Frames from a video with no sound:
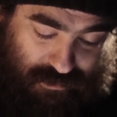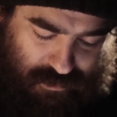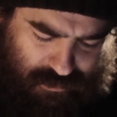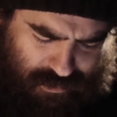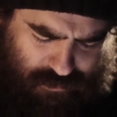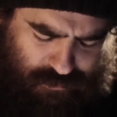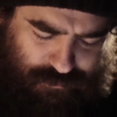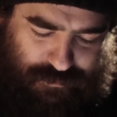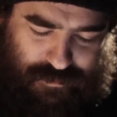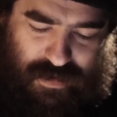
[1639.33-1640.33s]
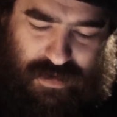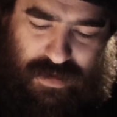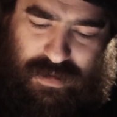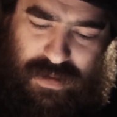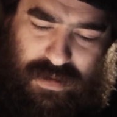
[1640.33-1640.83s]
Hang on.
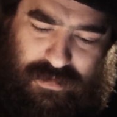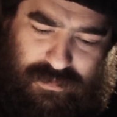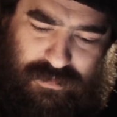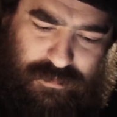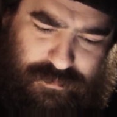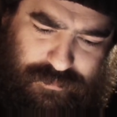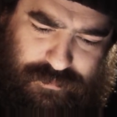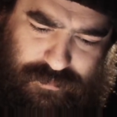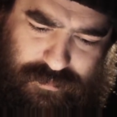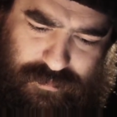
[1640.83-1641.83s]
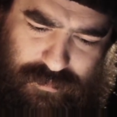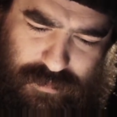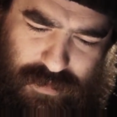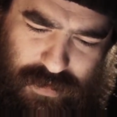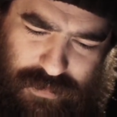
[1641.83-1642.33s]
Yes,
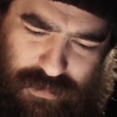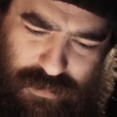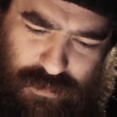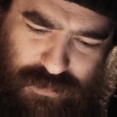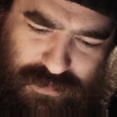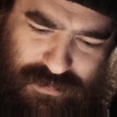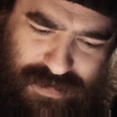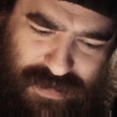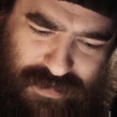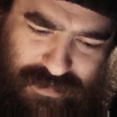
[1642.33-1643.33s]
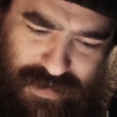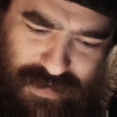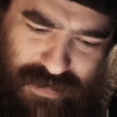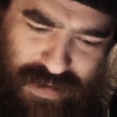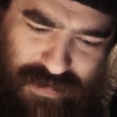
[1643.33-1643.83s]
I think you just say it
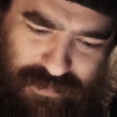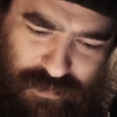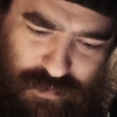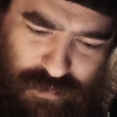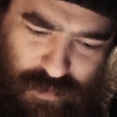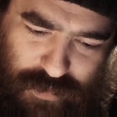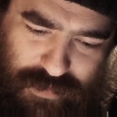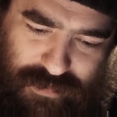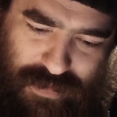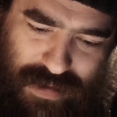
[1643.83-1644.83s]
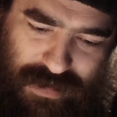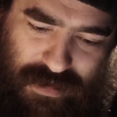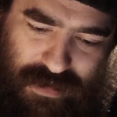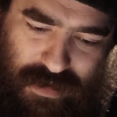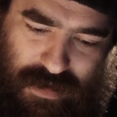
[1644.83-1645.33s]
as you saw it then.
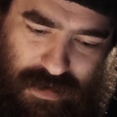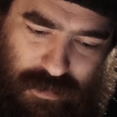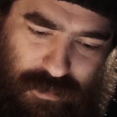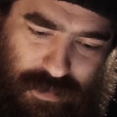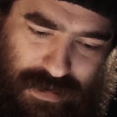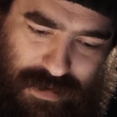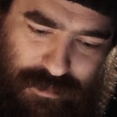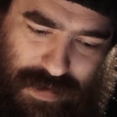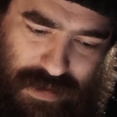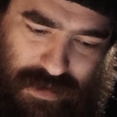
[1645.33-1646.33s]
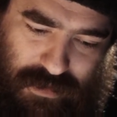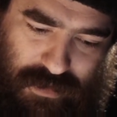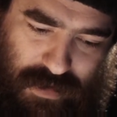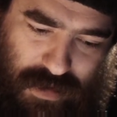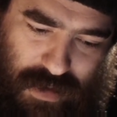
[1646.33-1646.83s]
Being a male,
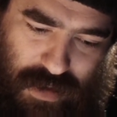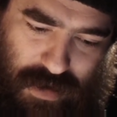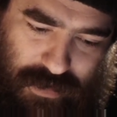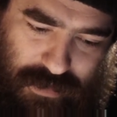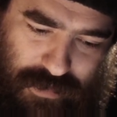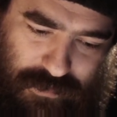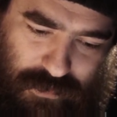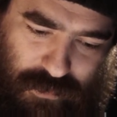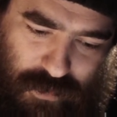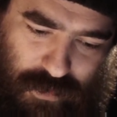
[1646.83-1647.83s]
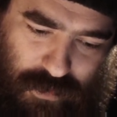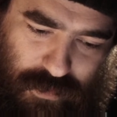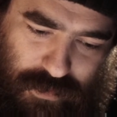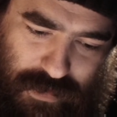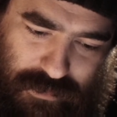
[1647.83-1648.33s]
I never saw
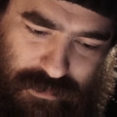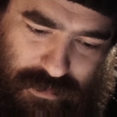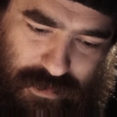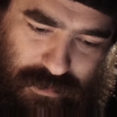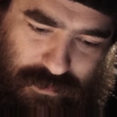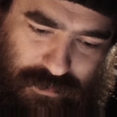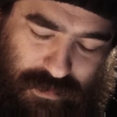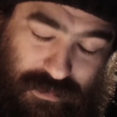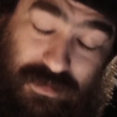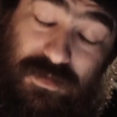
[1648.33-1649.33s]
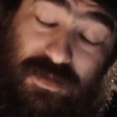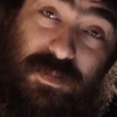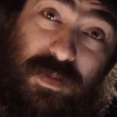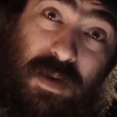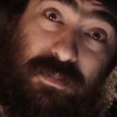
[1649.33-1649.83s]
that side of things. Excuse me,
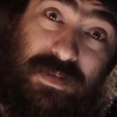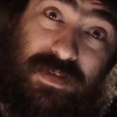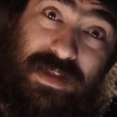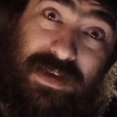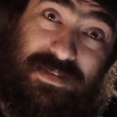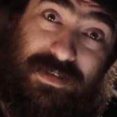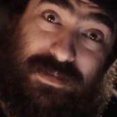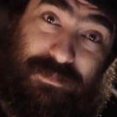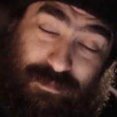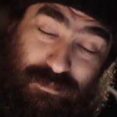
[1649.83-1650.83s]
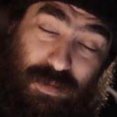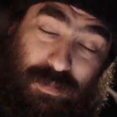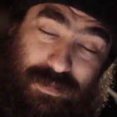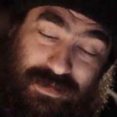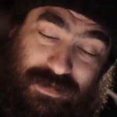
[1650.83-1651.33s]
I'm dyslexic. I'm
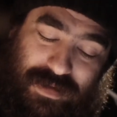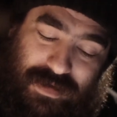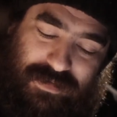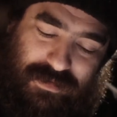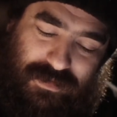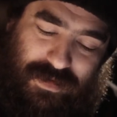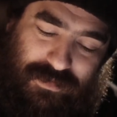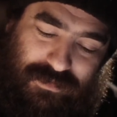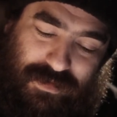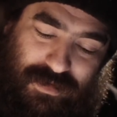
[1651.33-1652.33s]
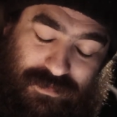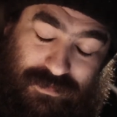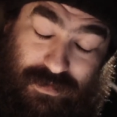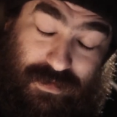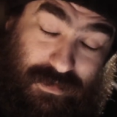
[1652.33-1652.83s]
properly dyslexic, so I
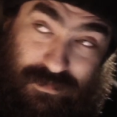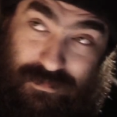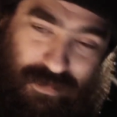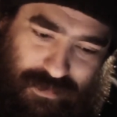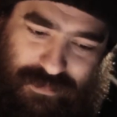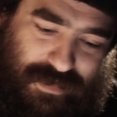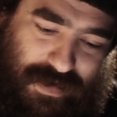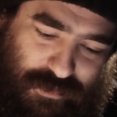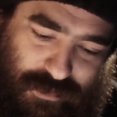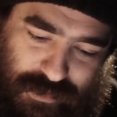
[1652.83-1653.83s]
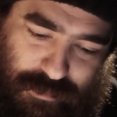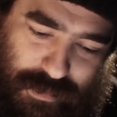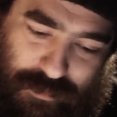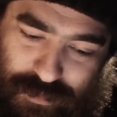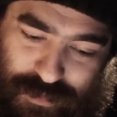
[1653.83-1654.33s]
kind of stagger a little bit with